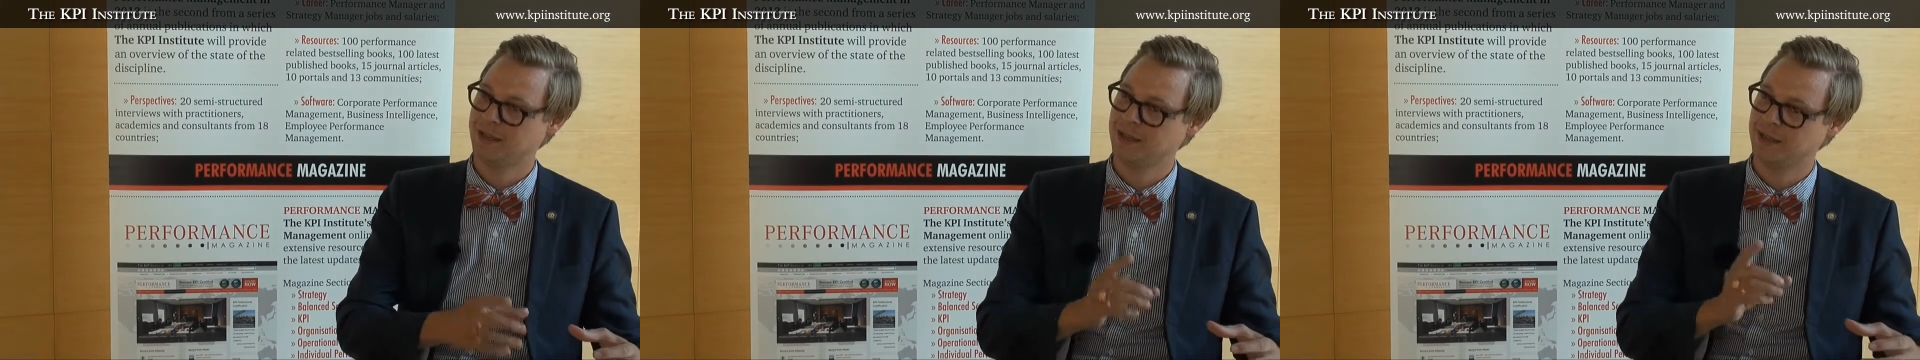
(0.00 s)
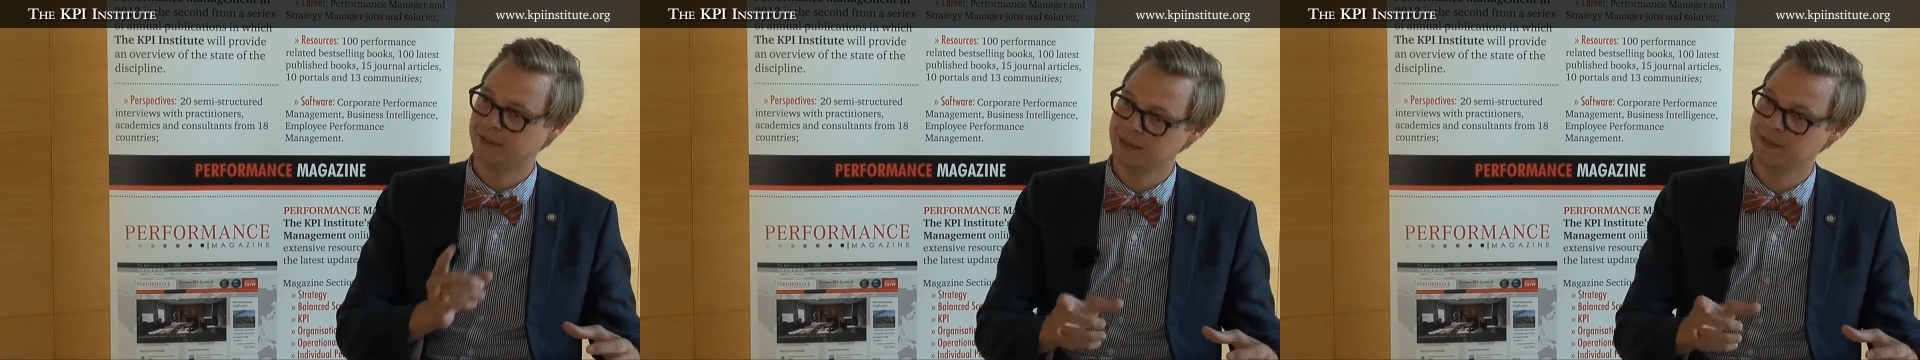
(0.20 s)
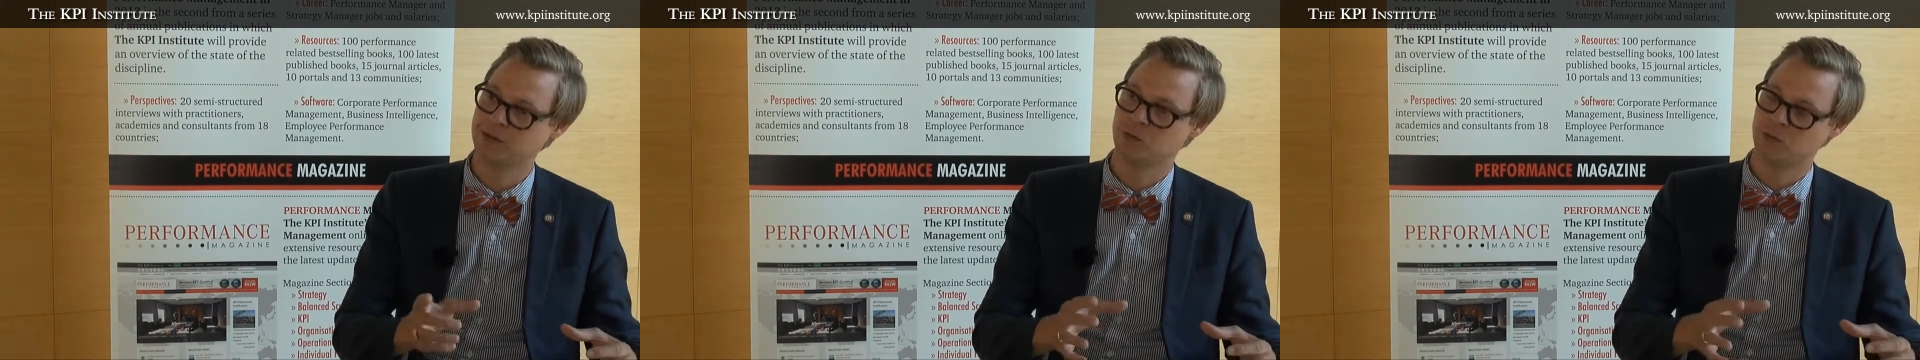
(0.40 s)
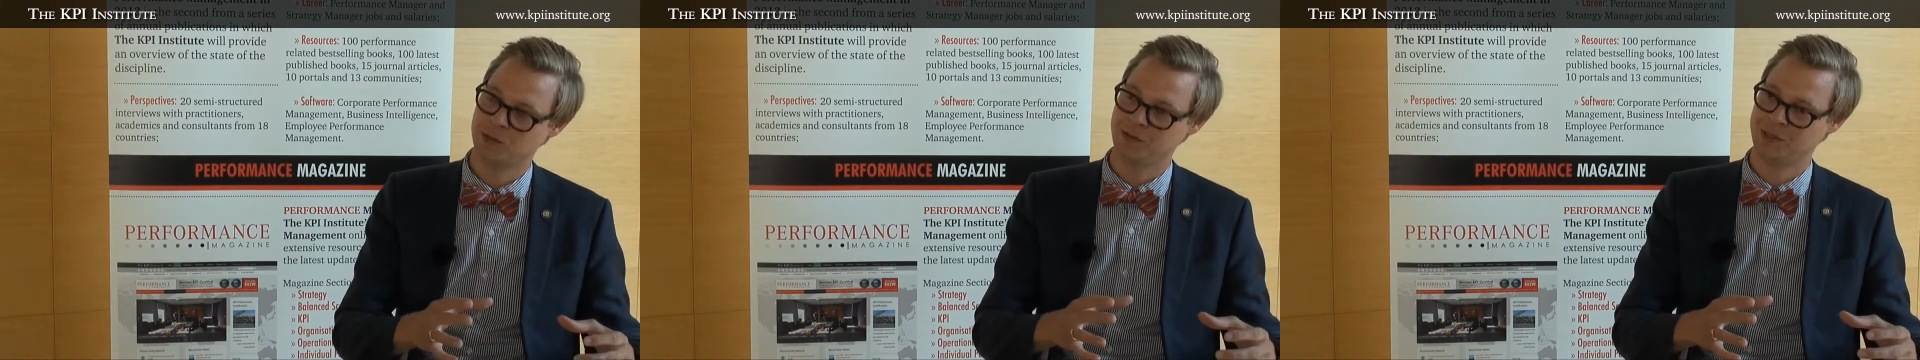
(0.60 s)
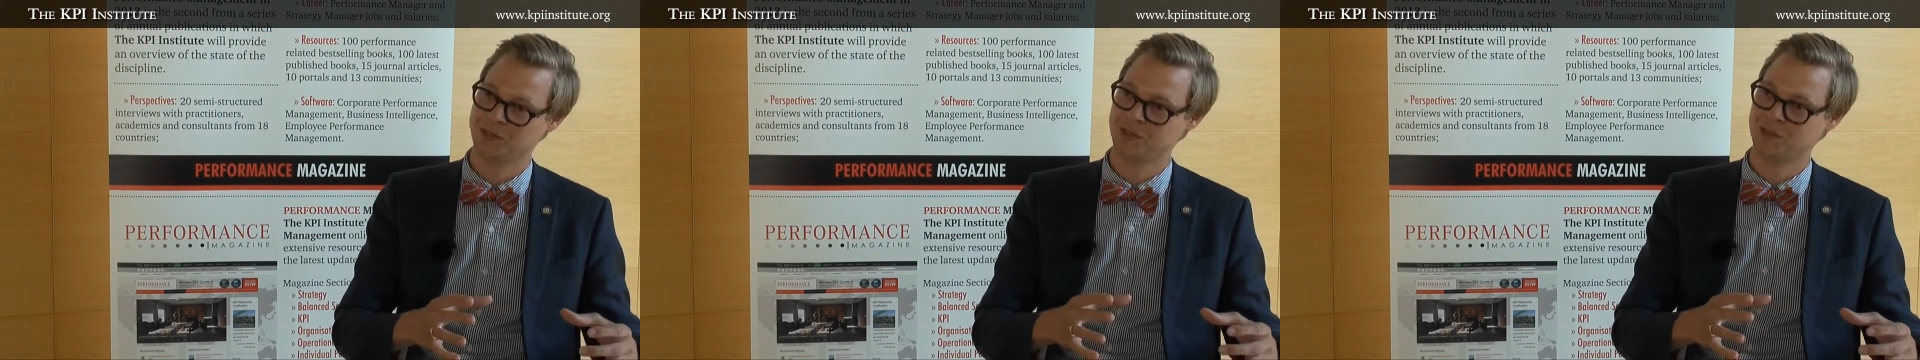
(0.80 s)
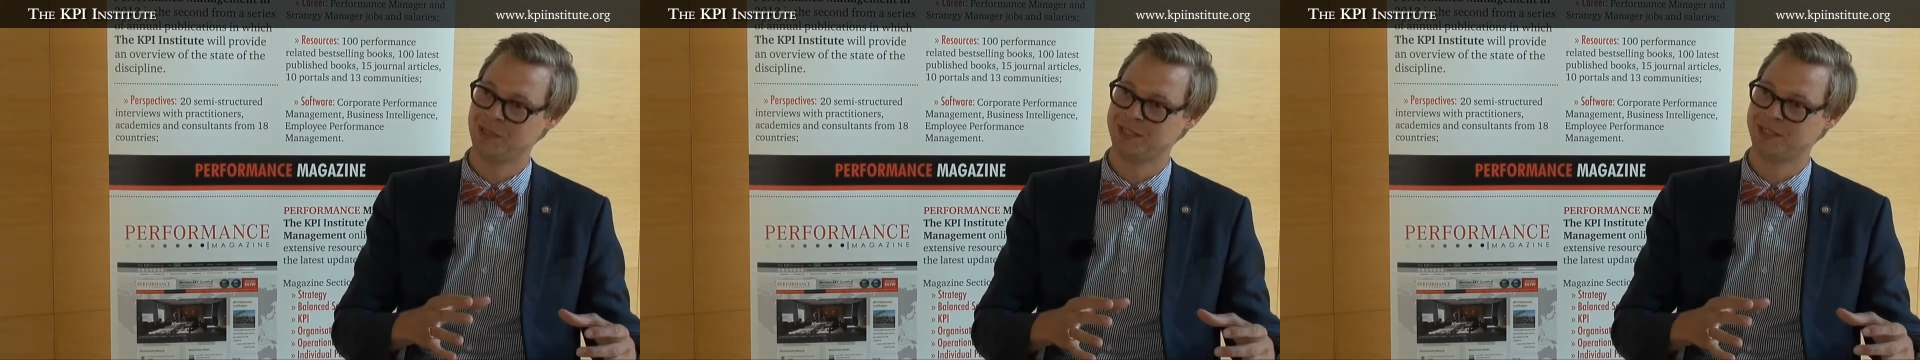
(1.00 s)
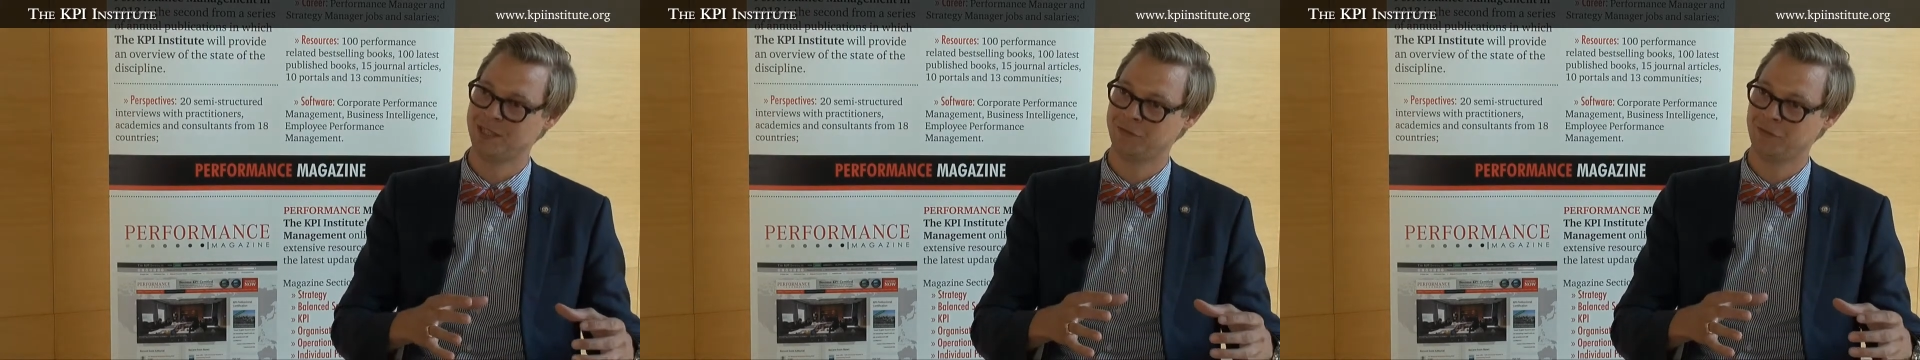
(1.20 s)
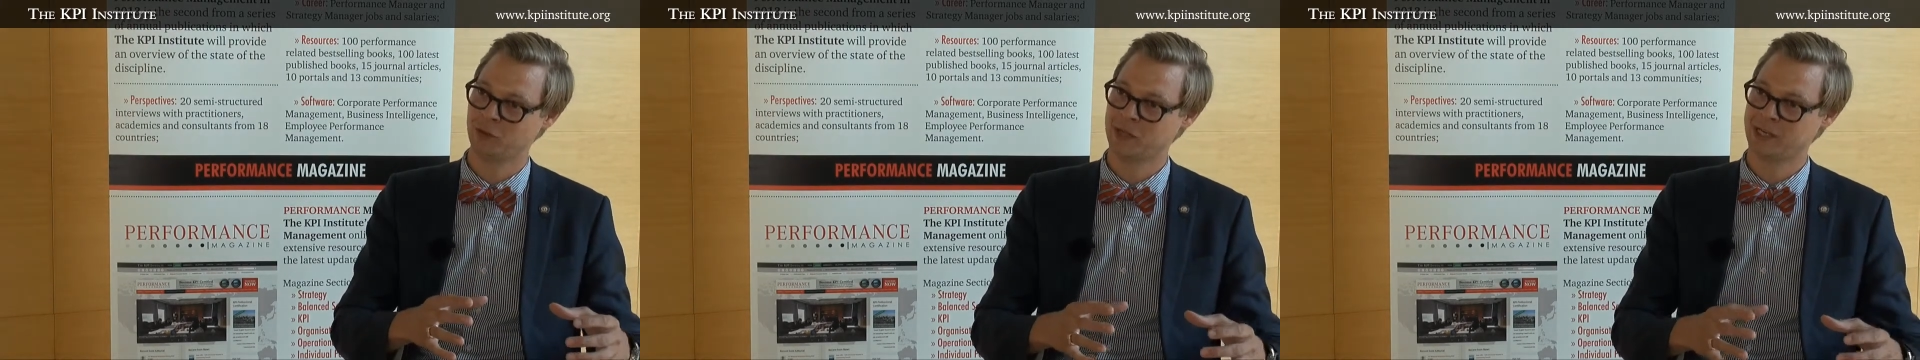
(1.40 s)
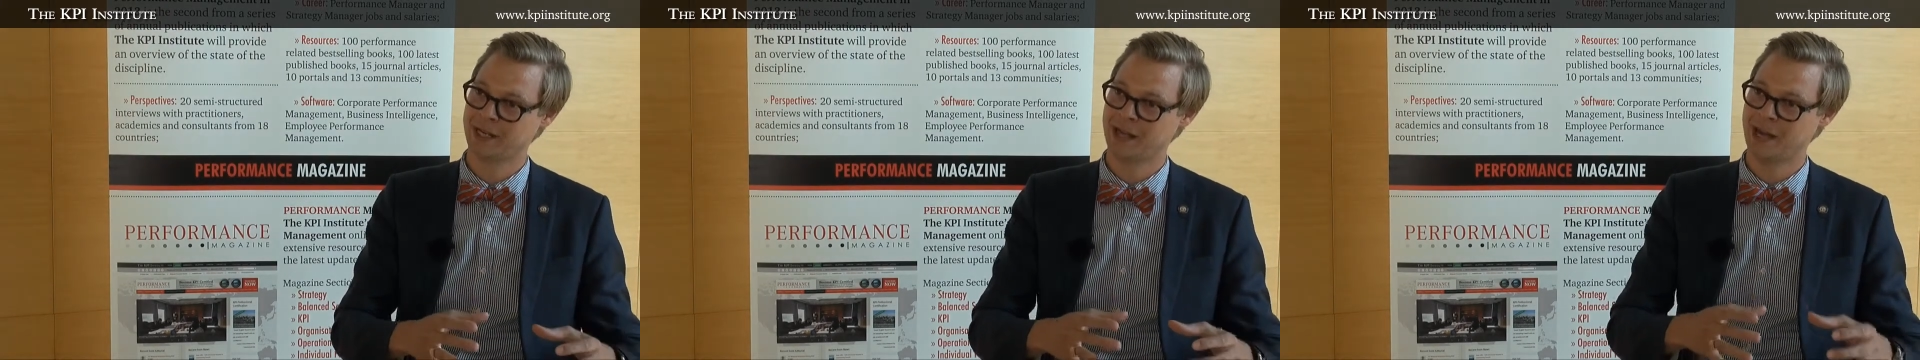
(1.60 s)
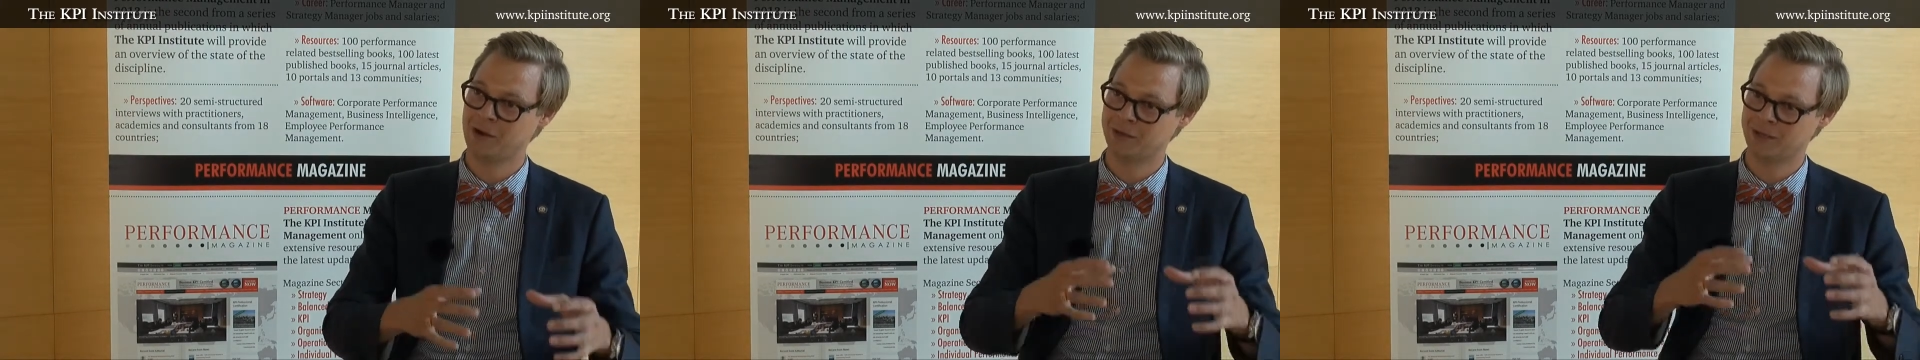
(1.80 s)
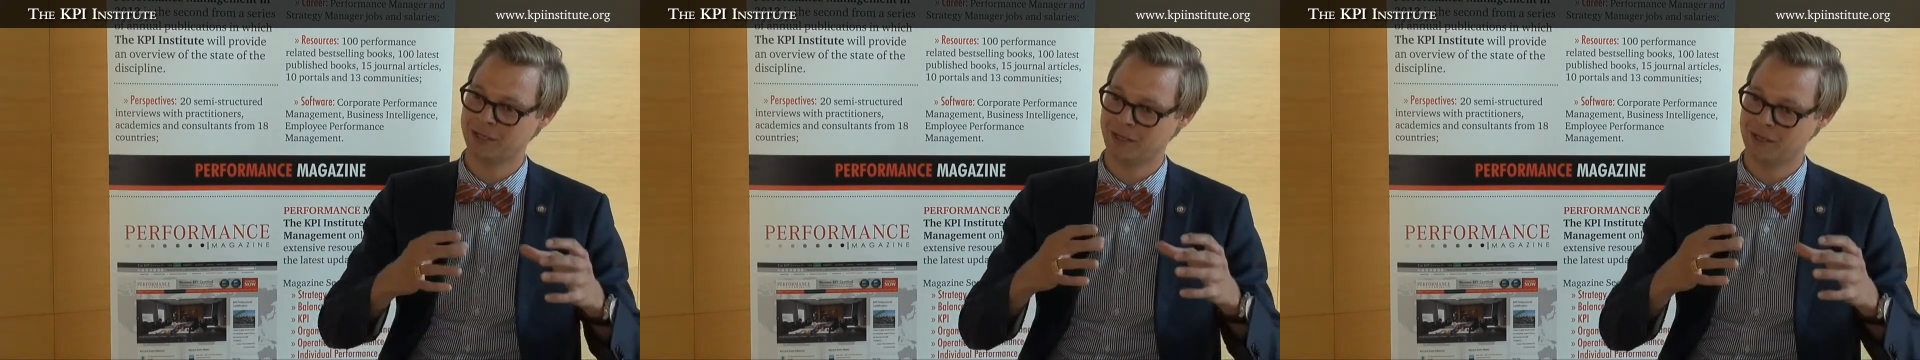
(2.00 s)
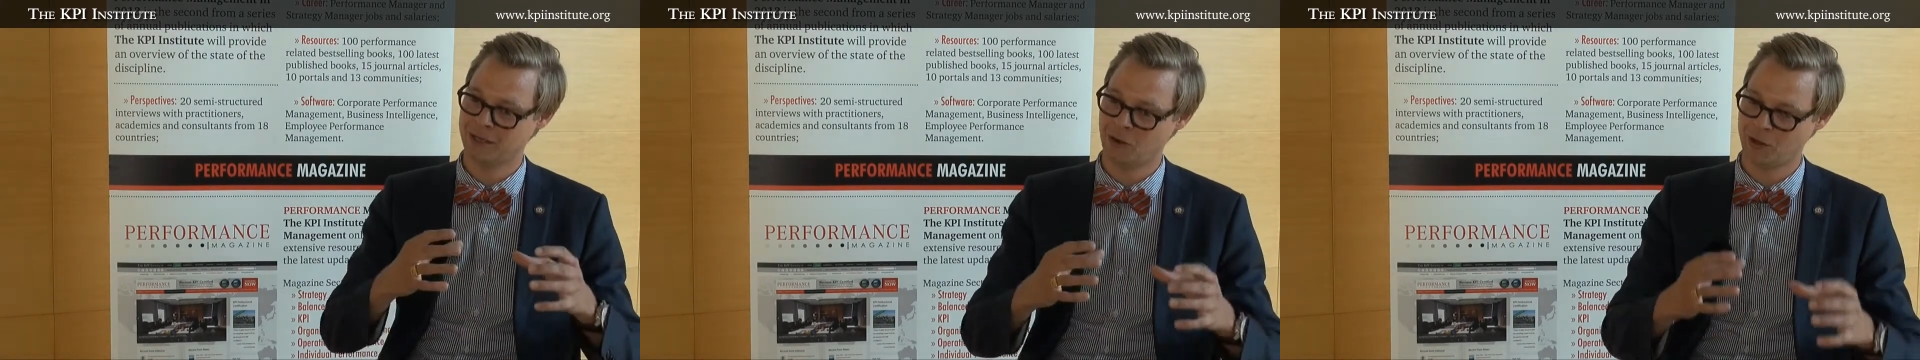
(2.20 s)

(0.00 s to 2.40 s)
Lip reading: And this is what we do, instead of looking at how the